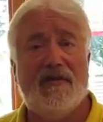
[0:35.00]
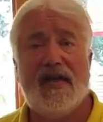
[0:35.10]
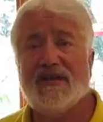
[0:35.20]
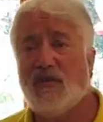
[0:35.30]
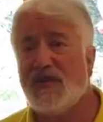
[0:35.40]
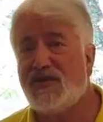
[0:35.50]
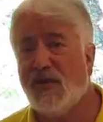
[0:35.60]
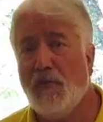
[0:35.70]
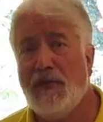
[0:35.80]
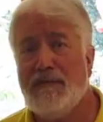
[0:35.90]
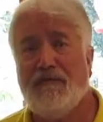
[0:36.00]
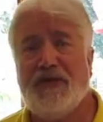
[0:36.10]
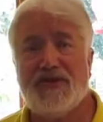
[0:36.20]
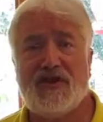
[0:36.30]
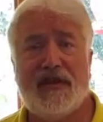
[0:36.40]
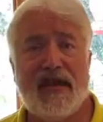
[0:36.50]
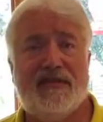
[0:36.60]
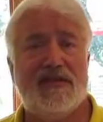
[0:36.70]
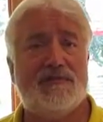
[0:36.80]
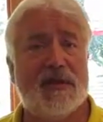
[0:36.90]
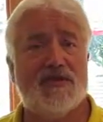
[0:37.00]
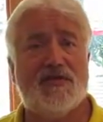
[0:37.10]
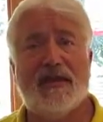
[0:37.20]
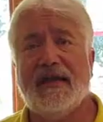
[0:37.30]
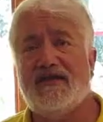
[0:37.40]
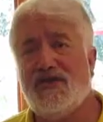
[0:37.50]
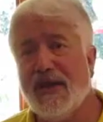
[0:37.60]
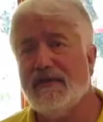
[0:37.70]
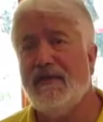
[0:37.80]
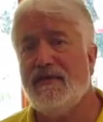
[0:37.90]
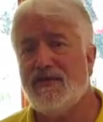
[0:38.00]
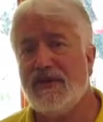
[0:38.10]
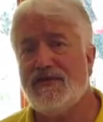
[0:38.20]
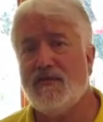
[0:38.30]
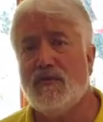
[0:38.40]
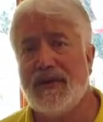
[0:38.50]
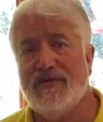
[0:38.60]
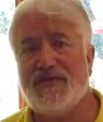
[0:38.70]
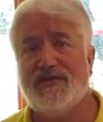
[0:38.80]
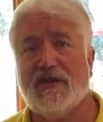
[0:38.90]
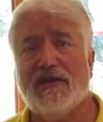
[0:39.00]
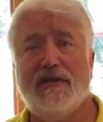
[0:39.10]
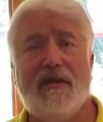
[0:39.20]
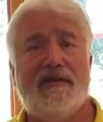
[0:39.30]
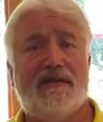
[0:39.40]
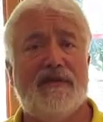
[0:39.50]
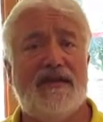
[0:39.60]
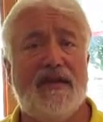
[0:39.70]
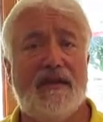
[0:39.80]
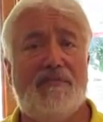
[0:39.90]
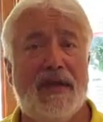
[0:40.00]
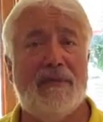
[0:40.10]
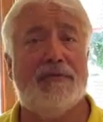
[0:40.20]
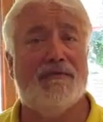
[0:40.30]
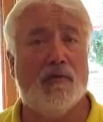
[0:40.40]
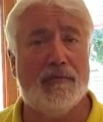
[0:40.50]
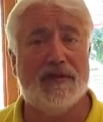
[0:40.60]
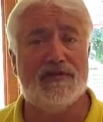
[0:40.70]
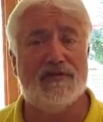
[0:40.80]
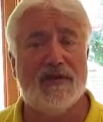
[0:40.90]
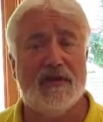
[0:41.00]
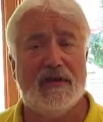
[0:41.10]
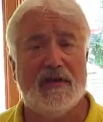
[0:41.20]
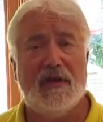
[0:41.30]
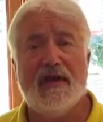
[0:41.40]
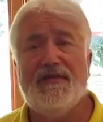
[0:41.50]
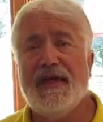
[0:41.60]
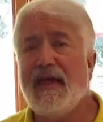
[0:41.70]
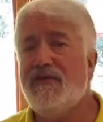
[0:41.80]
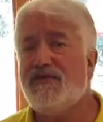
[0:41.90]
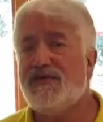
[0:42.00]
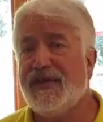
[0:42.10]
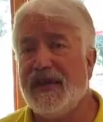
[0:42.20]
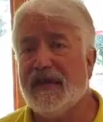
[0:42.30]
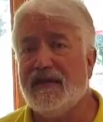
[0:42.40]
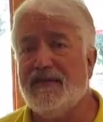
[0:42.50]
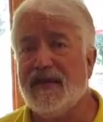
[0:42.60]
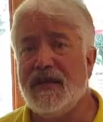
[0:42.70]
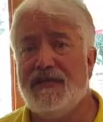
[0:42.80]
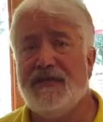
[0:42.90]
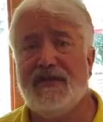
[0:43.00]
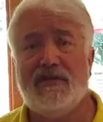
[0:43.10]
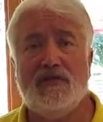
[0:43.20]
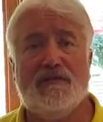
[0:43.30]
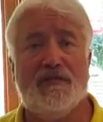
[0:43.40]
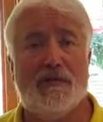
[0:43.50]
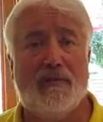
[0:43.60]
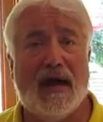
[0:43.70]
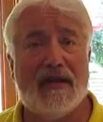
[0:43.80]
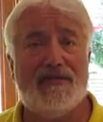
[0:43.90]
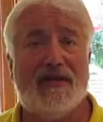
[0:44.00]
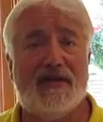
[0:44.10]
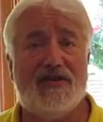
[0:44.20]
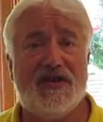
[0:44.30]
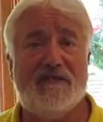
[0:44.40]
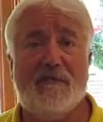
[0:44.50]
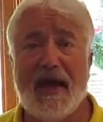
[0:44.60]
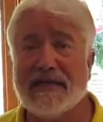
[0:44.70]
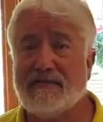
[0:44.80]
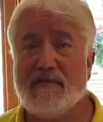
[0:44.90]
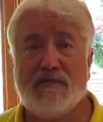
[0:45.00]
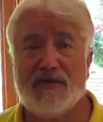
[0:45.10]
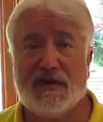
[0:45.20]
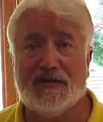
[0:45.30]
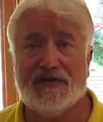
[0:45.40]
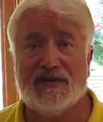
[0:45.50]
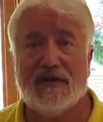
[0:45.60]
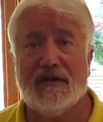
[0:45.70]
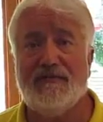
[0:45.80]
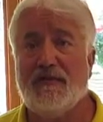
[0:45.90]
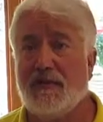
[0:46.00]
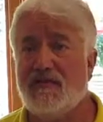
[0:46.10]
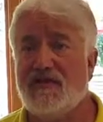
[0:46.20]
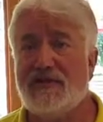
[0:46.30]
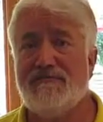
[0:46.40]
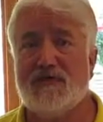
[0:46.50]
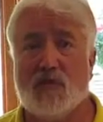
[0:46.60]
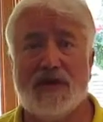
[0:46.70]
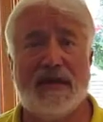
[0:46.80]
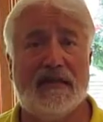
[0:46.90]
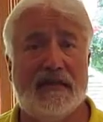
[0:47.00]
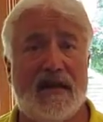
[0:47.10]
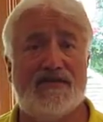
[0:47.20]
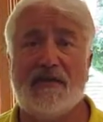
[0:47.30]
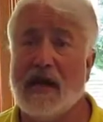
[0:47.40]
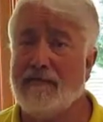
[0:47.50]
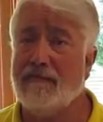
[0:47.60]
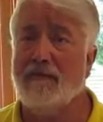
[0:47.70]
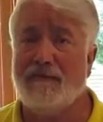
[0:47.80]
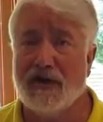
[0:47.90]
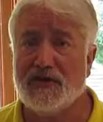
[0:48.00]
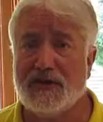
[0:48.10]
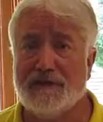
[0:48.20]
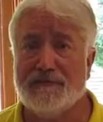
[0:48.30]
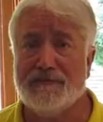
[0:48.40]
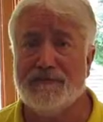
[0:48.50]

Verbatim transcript: That's why so many professional athletes make sure they get checked and adjusted when necessary to maintain peak performance. They understand that nothing they do for their bodies can achieve maximum results if their nervous system is working at less than optimum function.